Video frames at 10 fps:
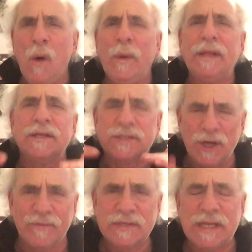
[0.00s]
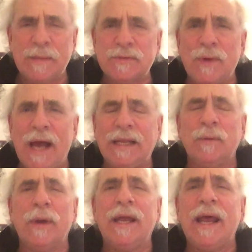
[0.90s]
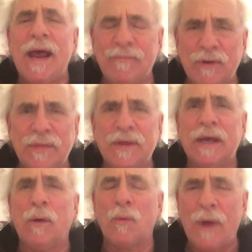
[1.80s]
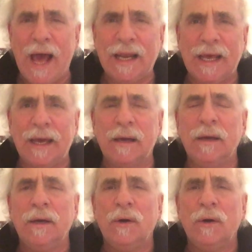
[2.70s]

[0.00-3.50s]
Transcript: We had the service names rallied. We had everything rallying.